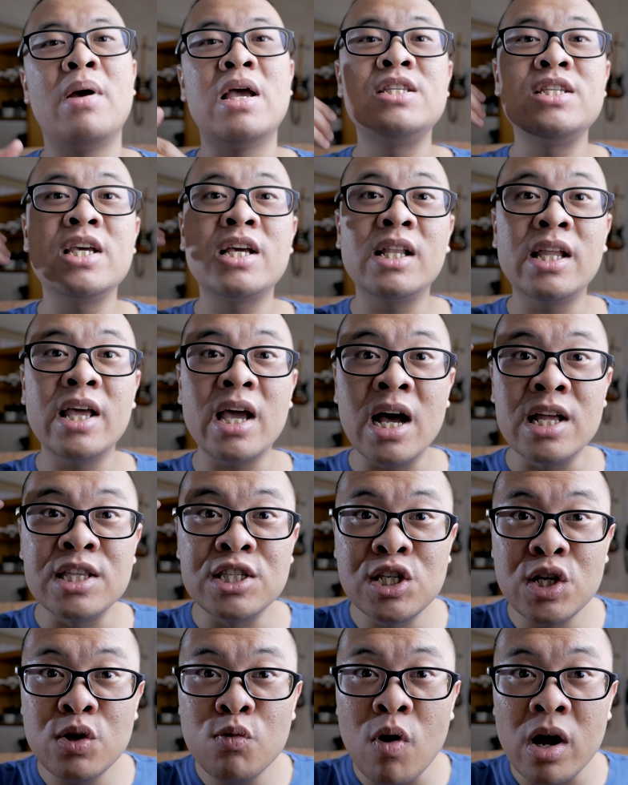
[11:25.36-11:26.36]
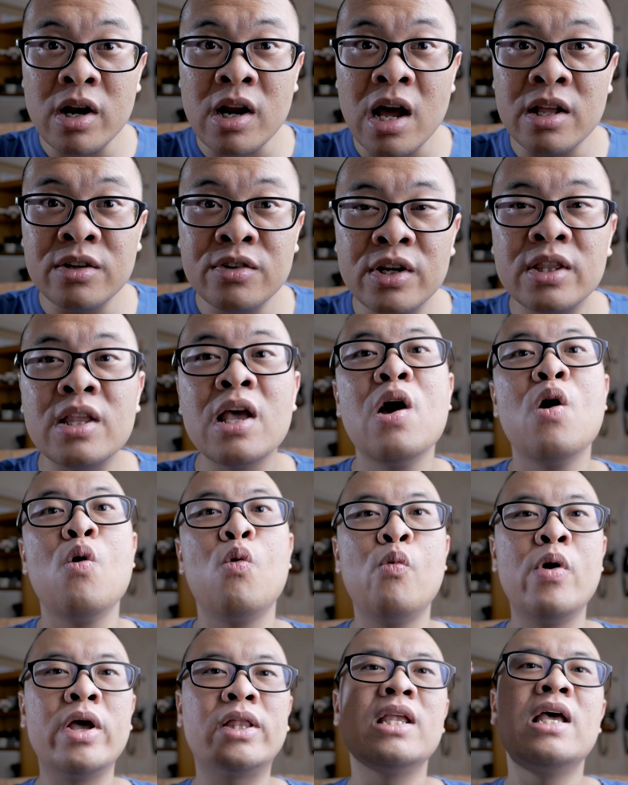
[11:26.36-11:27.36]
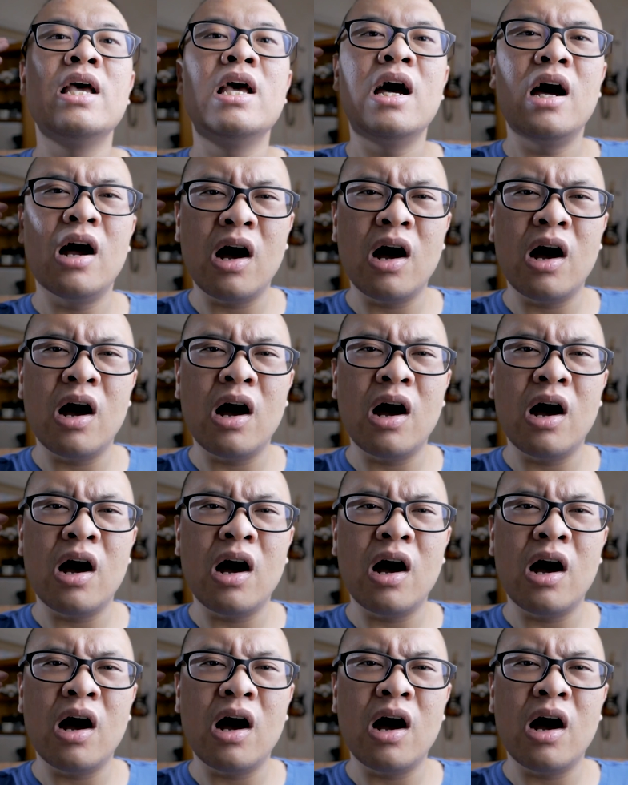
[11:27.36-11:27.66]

basically a G100 with